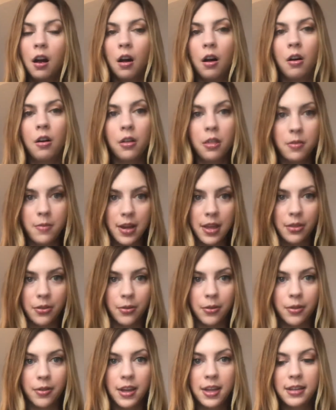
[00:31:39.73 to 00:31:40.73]
all the way
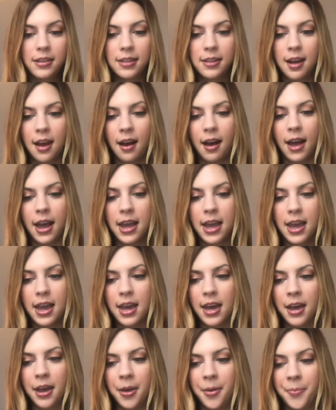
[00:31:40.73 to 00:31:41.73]
through this, I
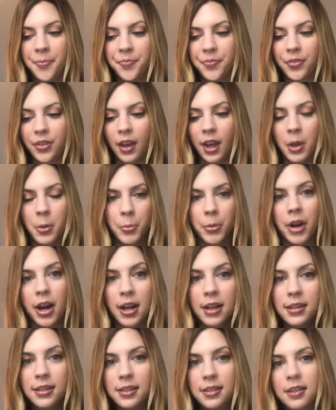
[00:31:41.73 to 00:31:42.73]
am
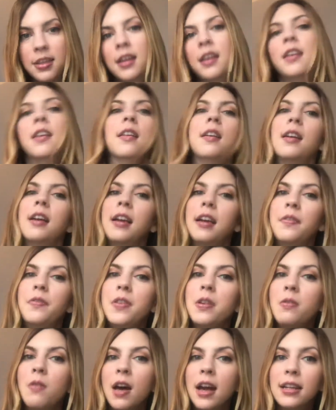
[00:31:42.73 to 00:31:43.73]
impressed. If
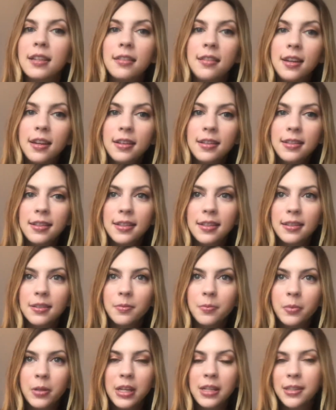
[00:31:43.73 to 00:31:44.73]
you liked this,
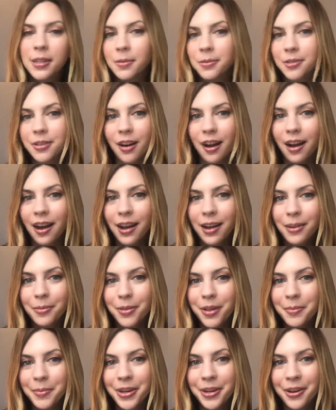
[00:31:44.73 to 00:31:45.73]
please subscribe.
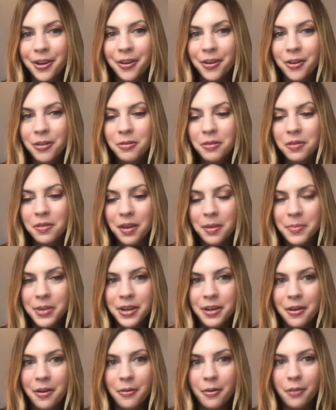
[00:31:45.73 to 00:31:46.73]
Let me know. Let
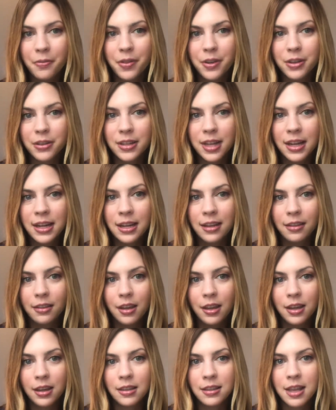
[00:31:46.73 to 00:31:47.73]
me know if there's
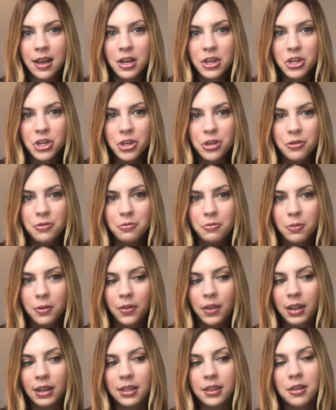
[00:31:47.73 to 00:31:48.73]
anything that you
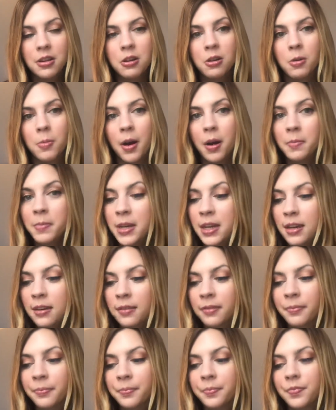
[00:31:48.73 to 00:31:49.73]
would like to know about
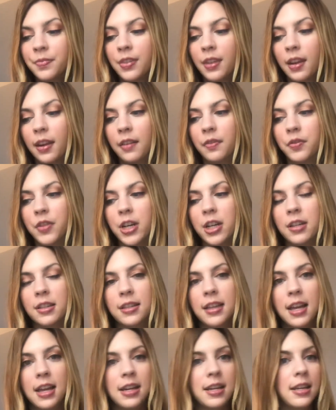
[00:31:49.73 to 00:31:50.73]
me. If there's
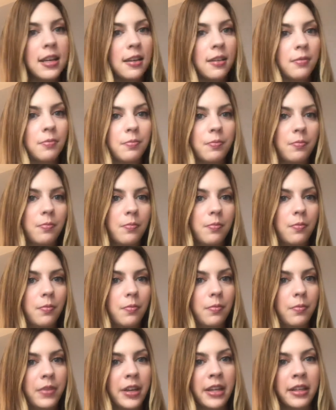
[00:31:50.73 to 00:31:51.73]
anything
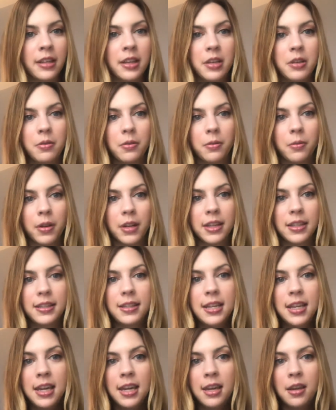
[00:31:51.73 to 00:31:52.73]
that you would want to
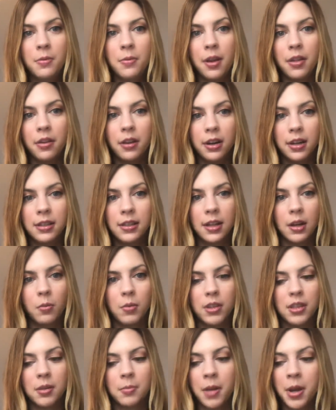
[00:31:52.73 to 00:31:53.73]
see, whether it's like
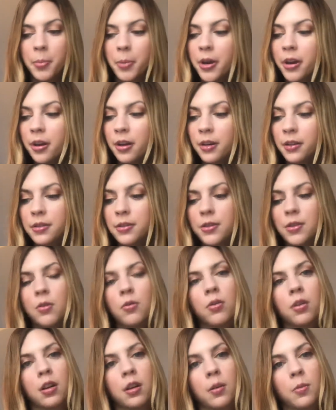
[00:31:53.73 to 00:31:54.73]
what's in my purse
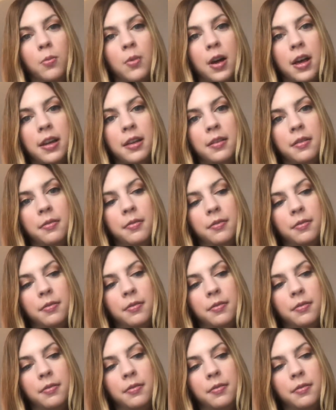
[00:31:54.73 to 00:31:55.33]
or what